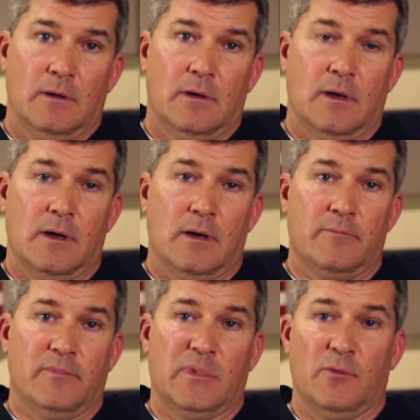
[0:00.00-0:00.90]

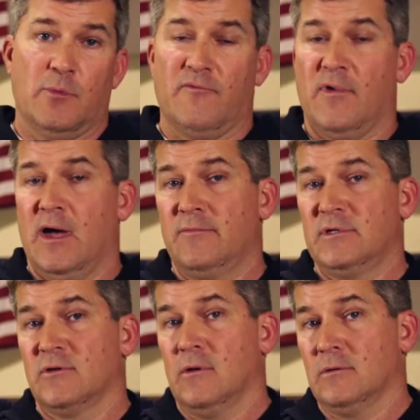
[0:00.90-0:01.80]
to provide
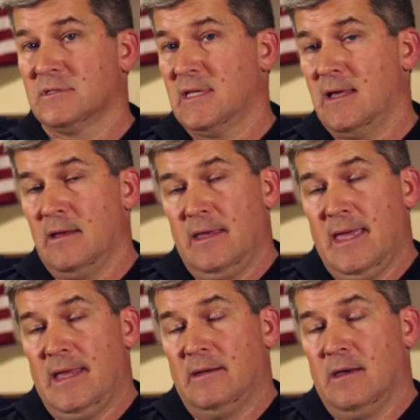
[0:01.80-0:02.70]
results that
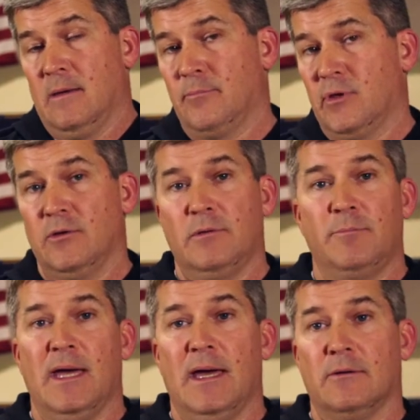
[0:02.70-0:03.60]
end up good,
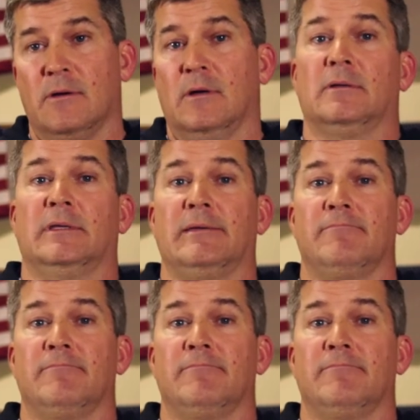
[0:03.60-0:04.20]
bad, or ugly.